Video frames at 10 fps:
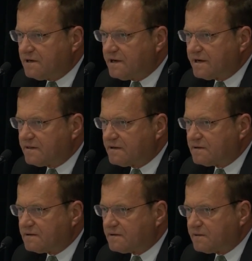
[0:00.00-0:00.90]
And
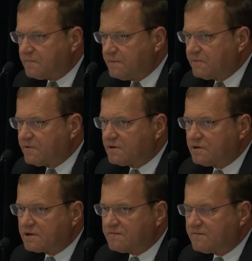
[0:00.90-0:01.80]
the people they're
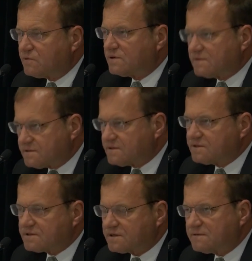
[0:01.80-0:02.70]
looking for, this is
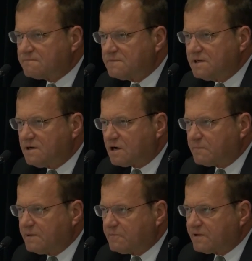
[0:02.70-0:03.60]
years ago, are
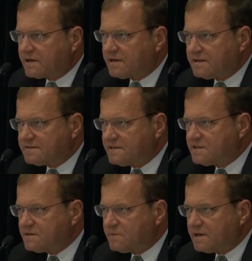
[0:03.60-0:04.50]
people that can
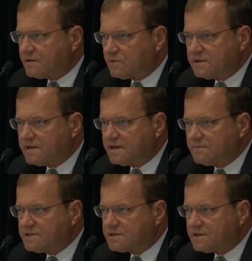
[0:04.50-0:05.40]
anticipate what the
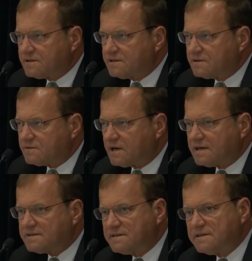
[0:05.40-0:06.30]
enemy's going to do. I
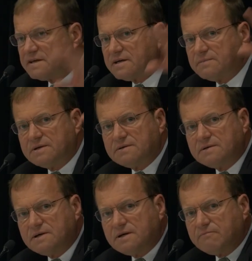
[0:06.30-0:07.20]
see the enemy
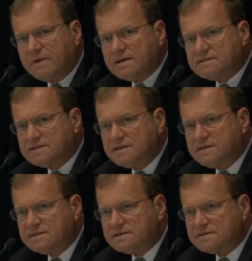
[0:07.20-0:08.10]
massing
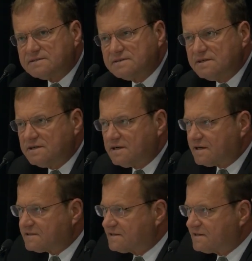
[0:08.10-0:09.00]
here.
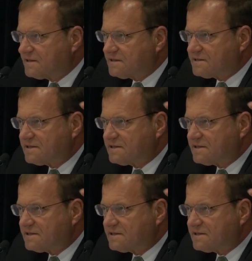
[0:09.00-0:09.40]
I see this.